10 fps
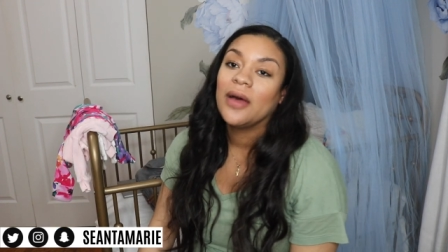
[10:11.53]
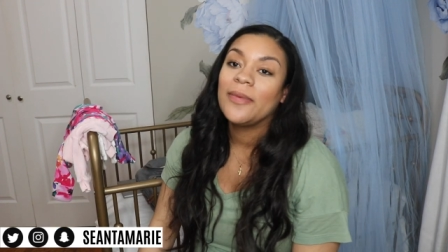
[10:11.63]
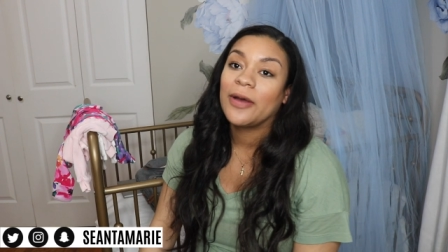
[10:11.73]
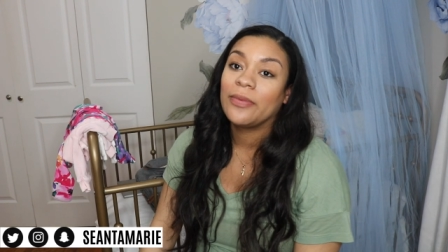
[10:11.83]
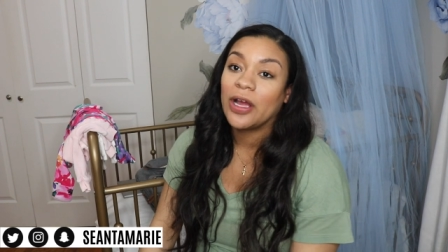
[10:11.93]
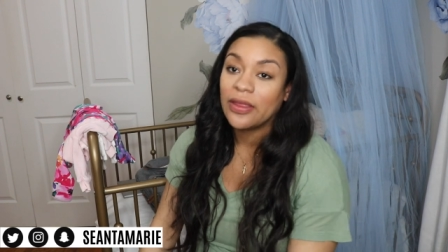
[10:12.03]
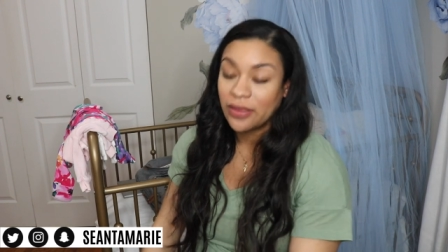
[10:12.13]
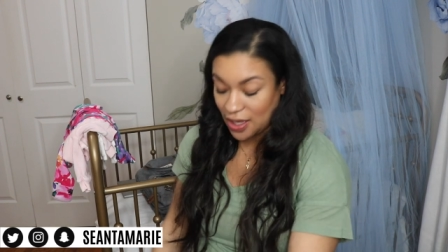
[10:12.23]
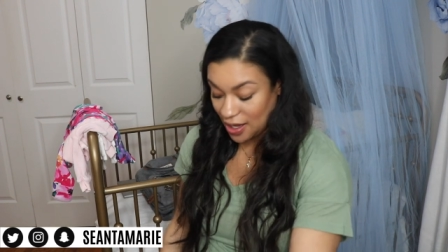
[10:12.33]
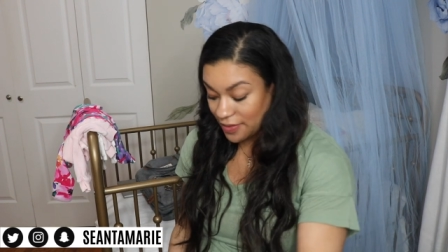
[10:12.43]
I'm out of
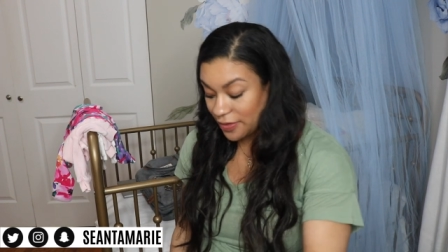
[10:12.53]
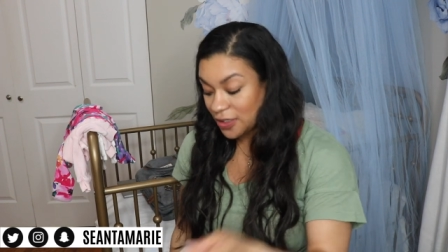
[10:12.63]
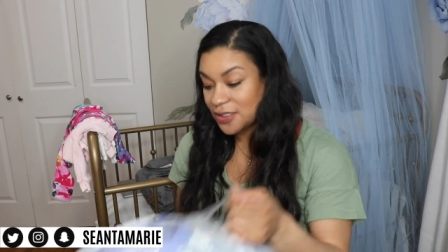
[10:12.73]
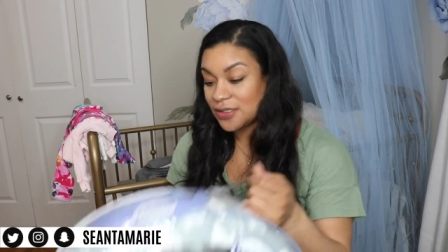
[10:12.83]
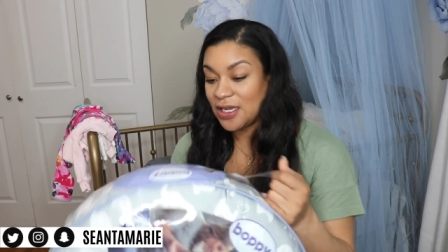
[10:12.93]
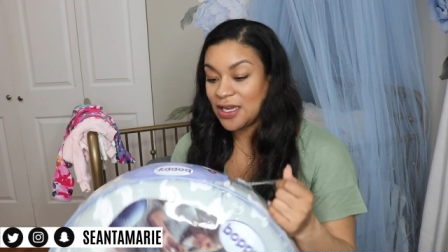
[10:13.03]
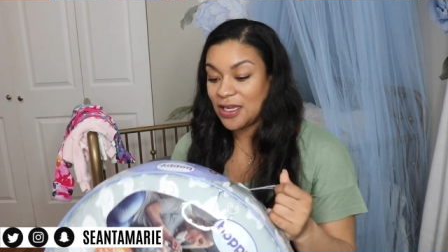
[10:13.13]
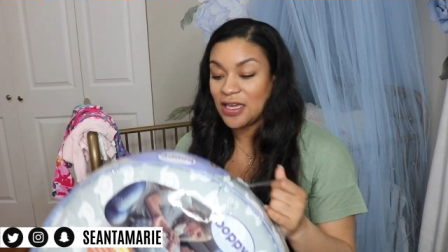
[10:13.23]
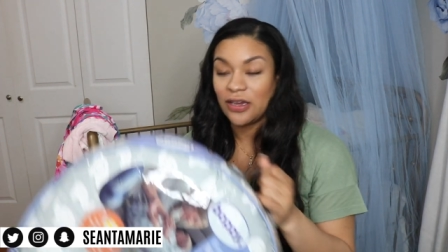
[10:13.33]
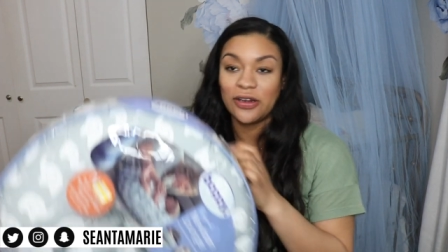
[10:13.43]
breath. I'm also
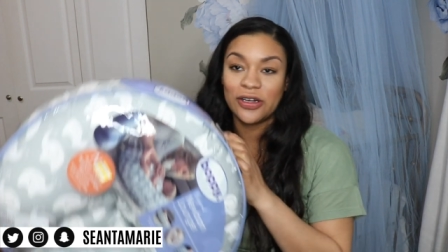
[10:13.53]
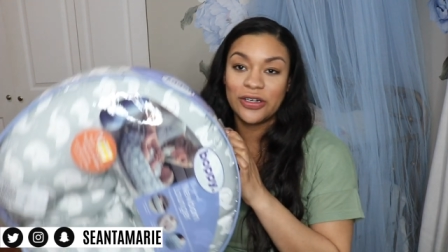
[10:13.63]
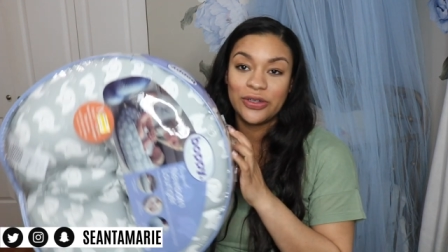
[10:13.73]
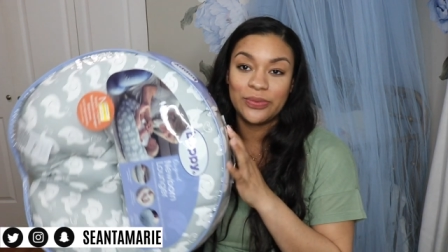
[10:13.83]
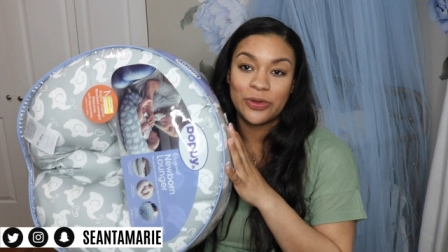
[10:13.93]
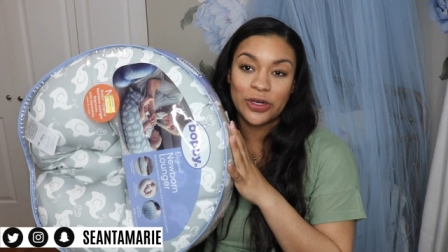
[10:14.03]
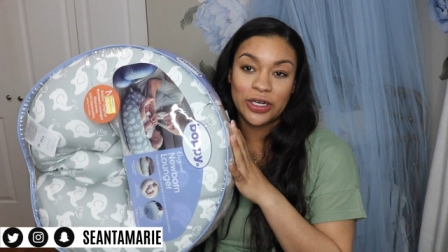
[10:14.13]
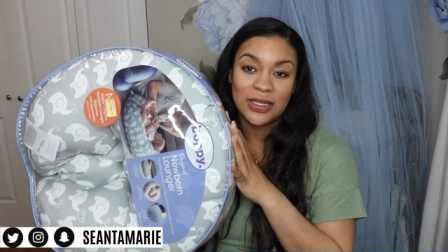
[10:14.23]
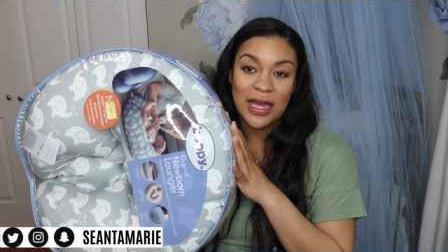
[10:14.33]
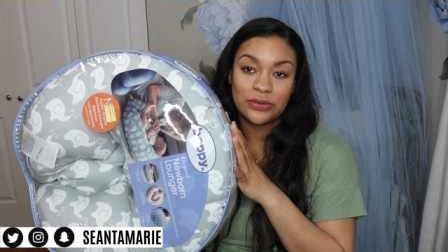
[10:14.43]
taking her
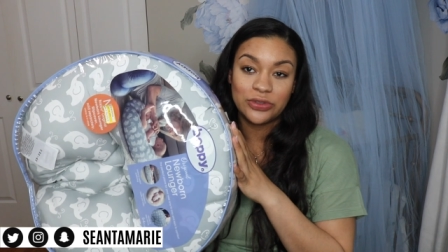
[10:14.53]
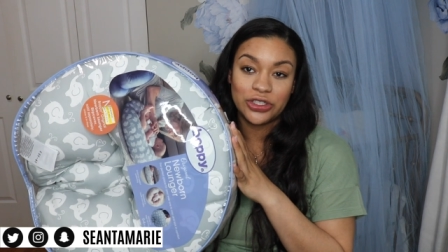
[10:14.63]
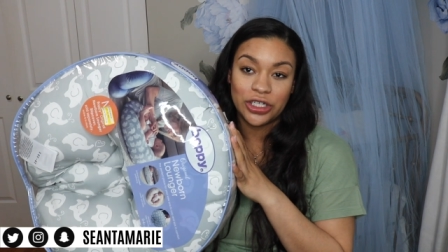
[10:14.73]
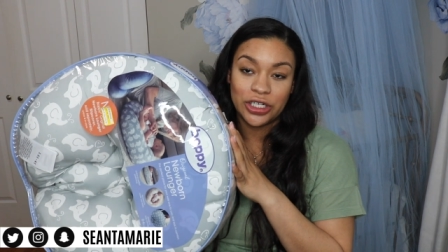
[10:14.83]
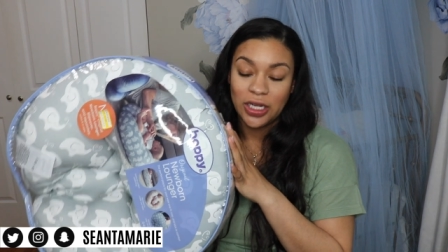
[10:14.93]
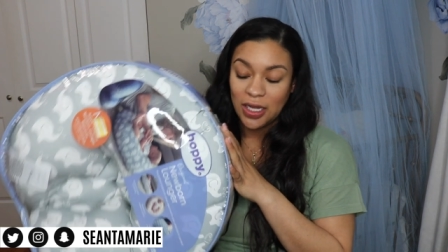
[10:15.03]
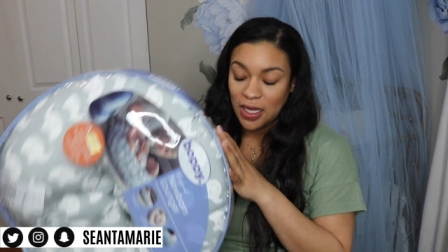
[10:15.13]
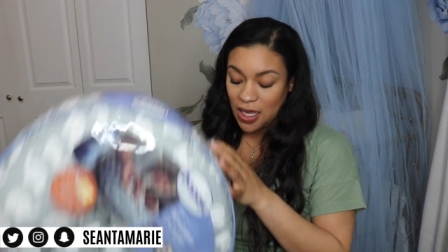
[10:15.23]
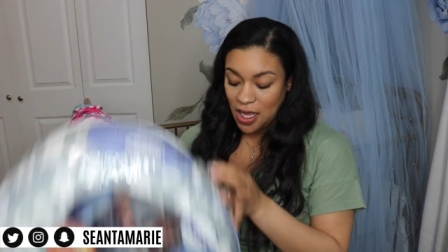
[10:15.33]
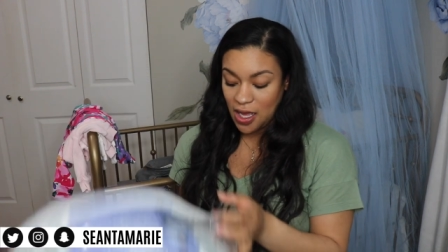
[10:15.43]
newborn lounger
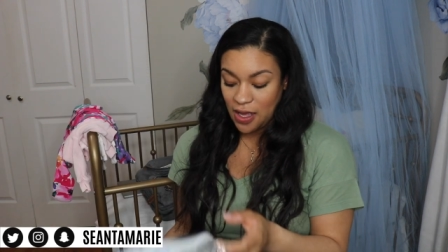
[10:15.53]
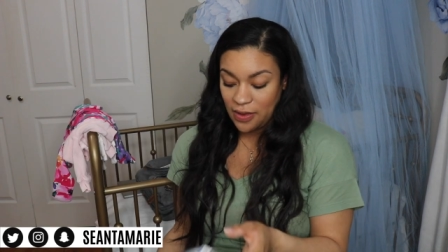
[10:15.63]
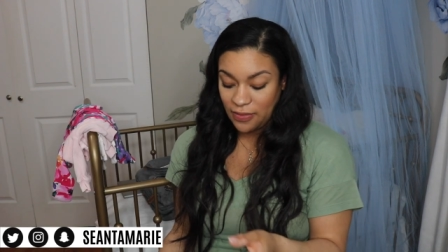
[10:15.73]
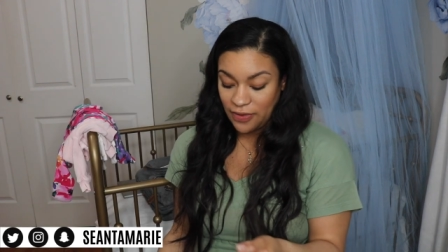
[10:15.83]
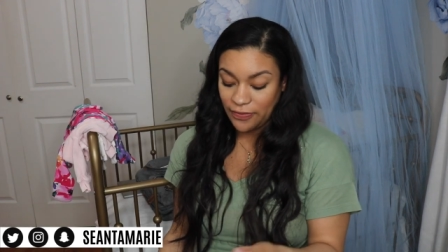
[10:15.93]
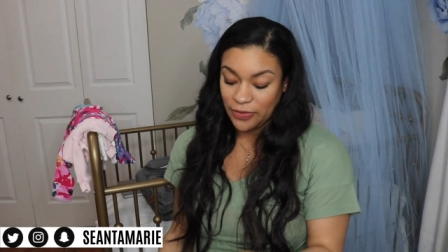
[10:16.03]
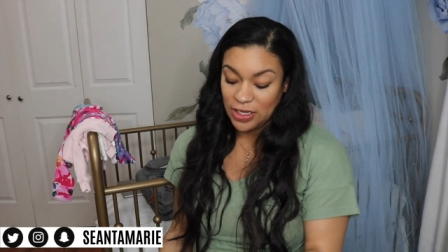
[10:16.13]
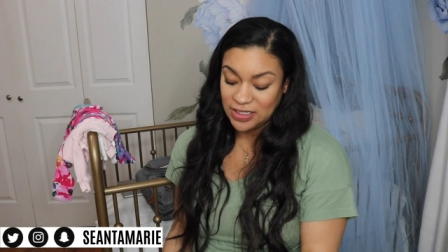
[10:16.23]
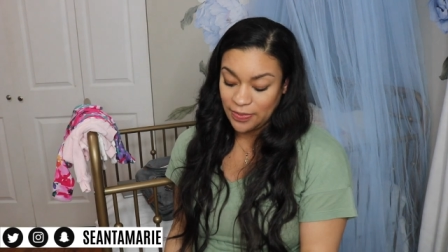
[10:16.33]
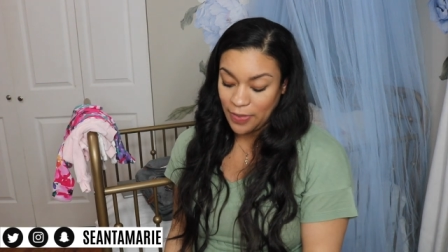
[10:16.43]
um,
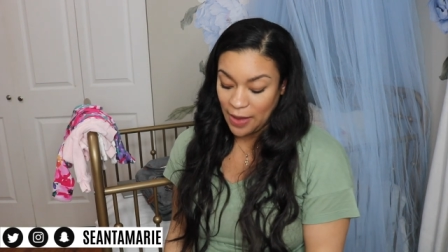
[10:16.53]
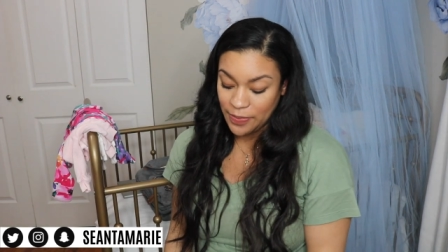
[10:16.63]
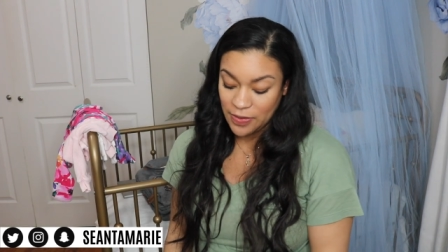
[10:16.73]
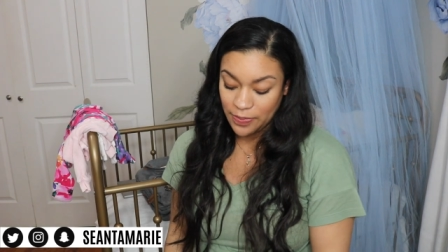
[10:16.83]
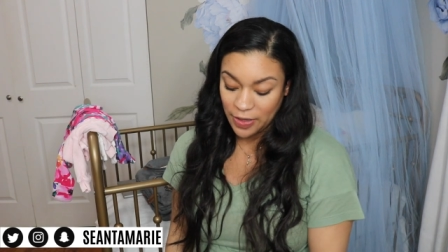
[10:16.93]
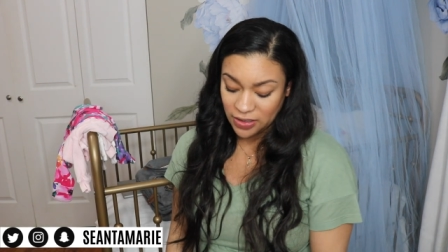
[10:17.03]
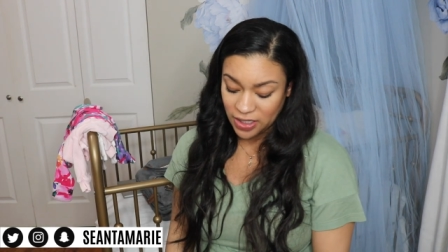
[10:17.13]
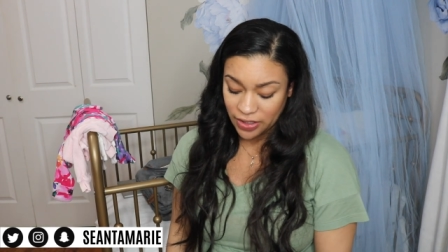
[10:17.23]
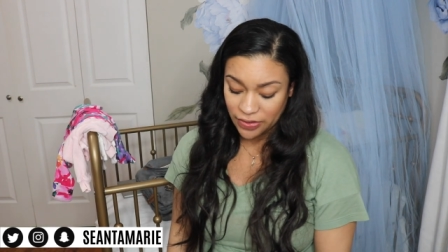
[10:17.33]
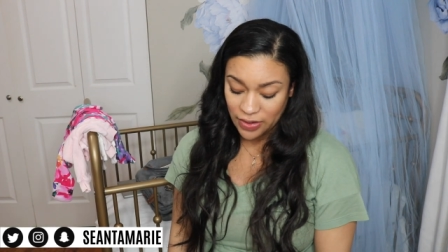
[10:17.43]
it's a boppy
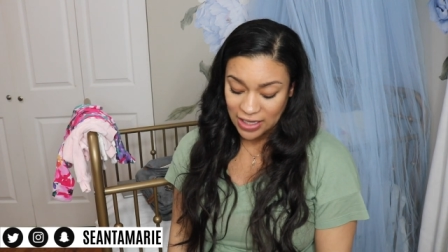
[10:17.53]
pillow.